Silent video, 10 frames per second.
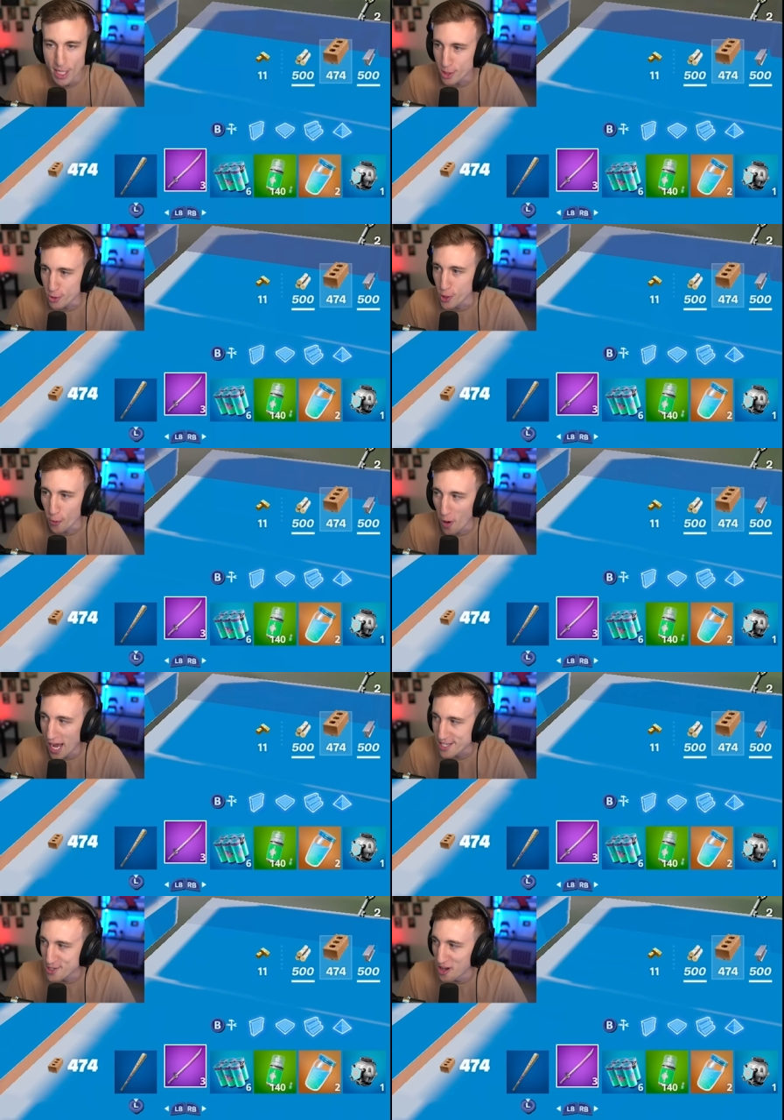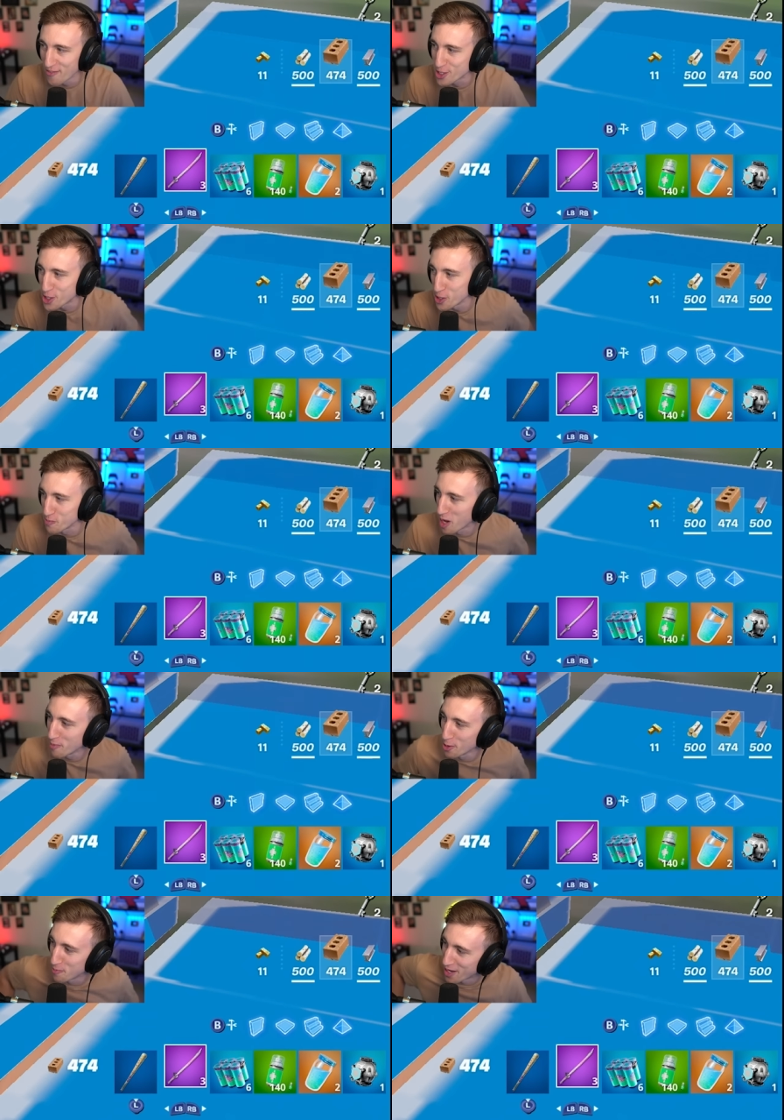not too sure why I still have a shield
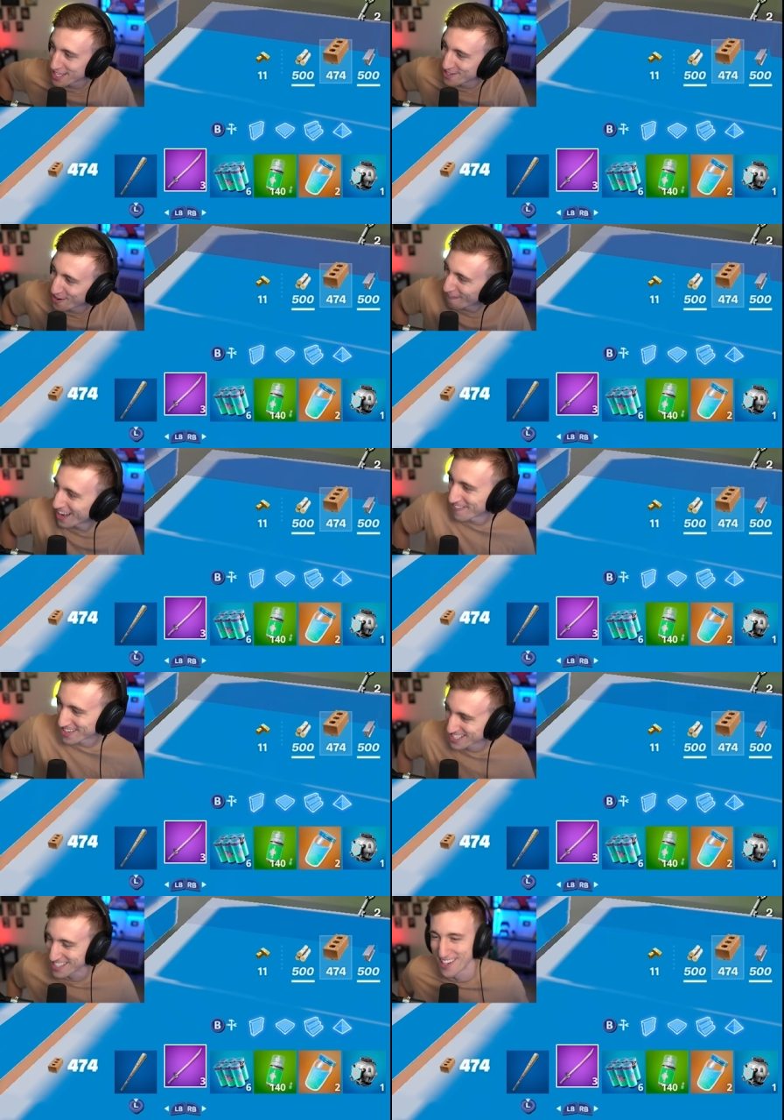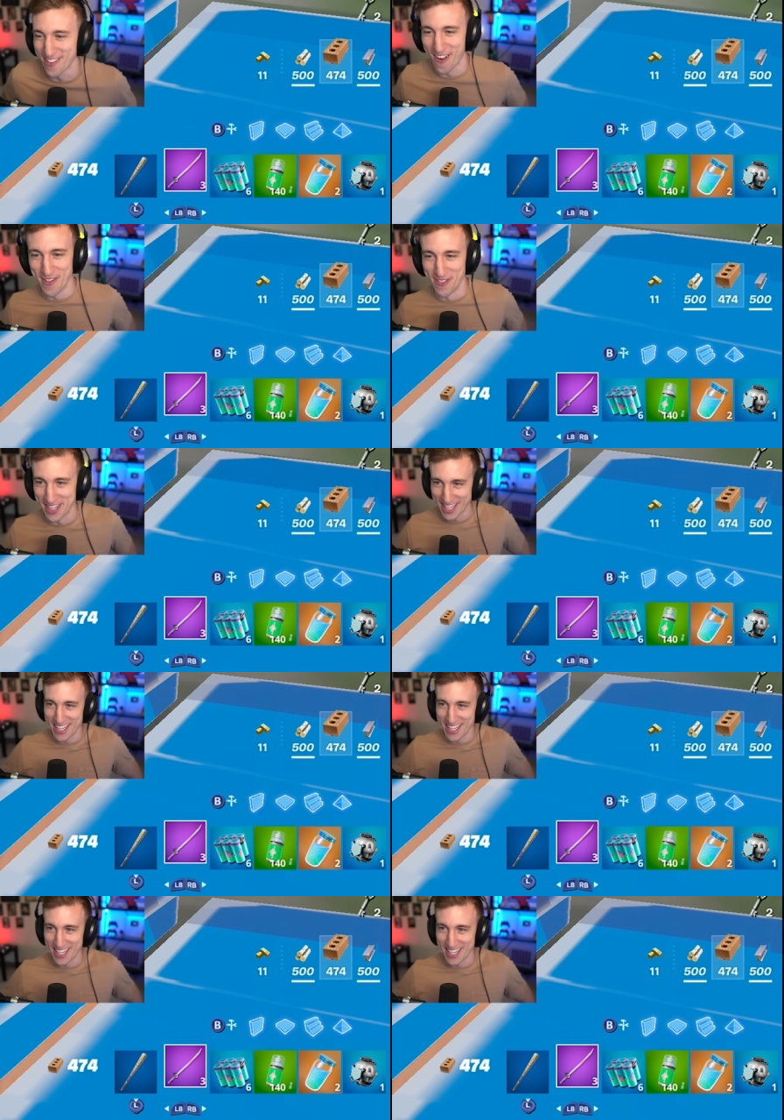bubble, but you know what? We're just gonna run with